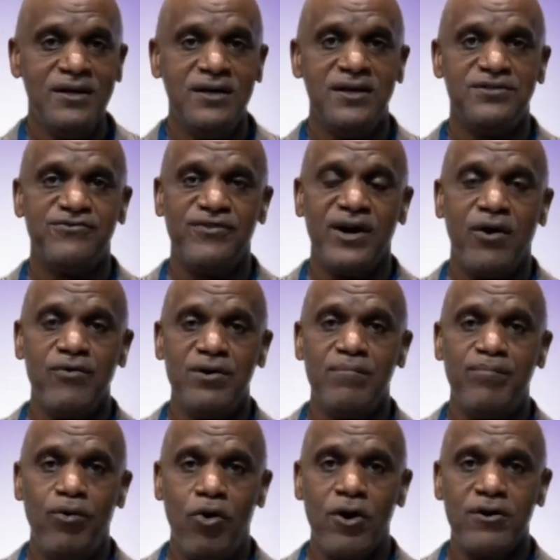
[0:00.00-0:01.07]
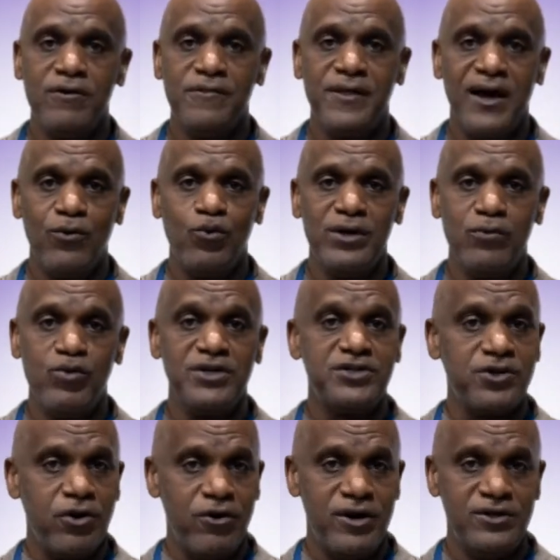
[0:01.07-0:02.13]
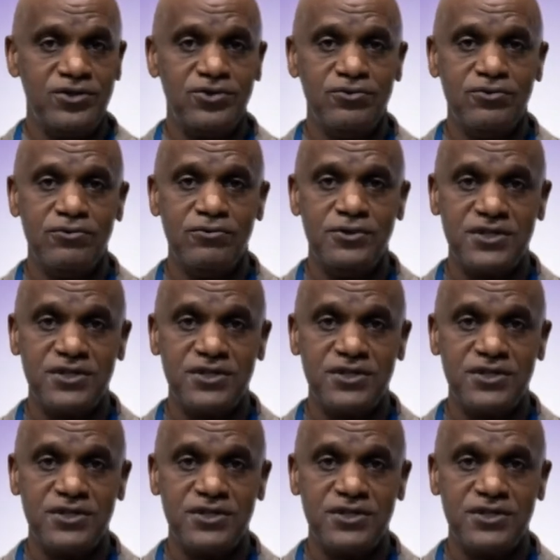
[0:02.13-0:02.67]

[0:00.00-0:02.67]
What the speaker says: It's very important that we return to